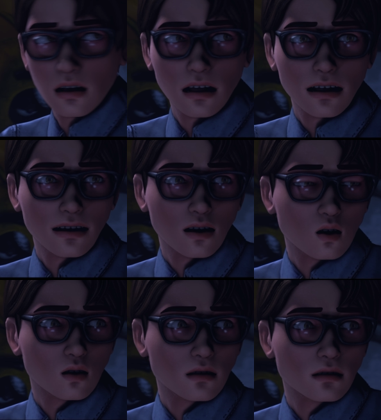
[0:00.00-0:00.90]

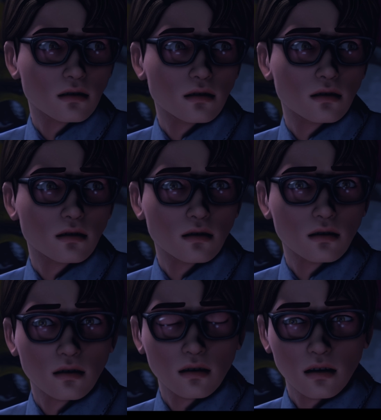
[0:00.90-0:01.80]
Hello?
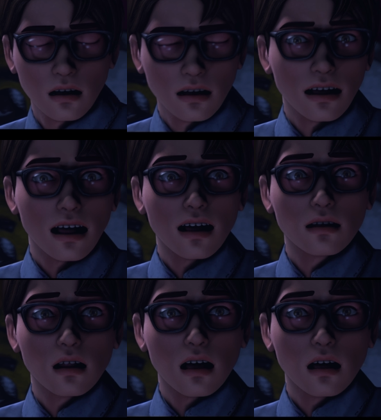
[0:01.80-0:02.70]
Hey, I'll
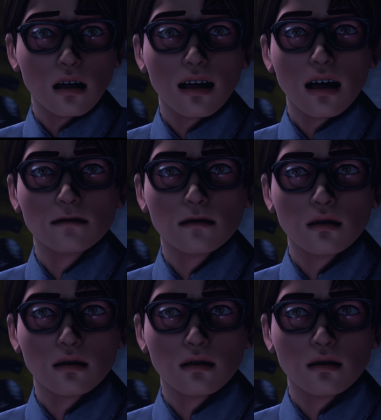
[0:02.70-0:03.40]
call the cops.